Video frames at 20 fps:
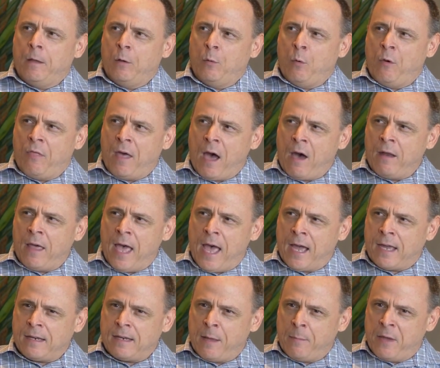Without
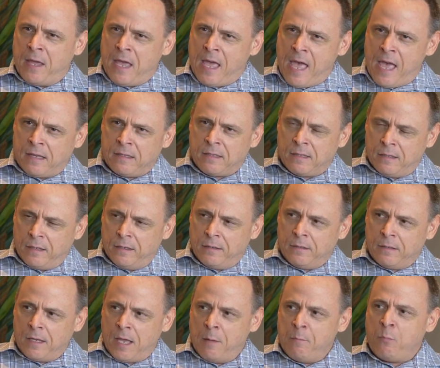academic
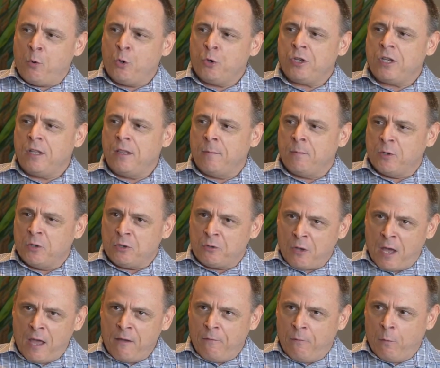excellence and pushing them to
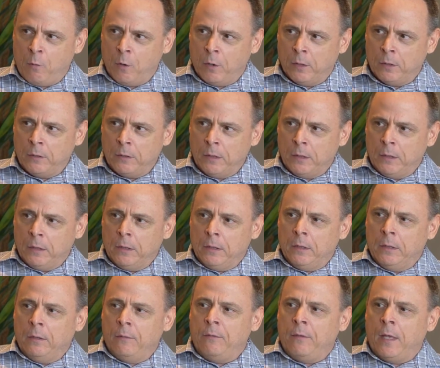strive for it,
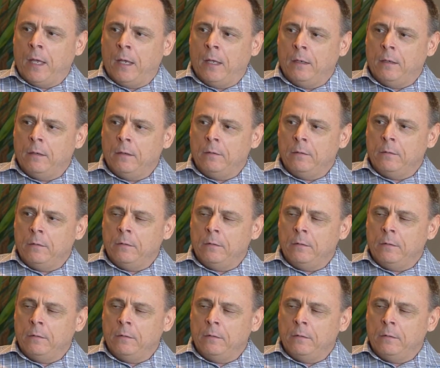then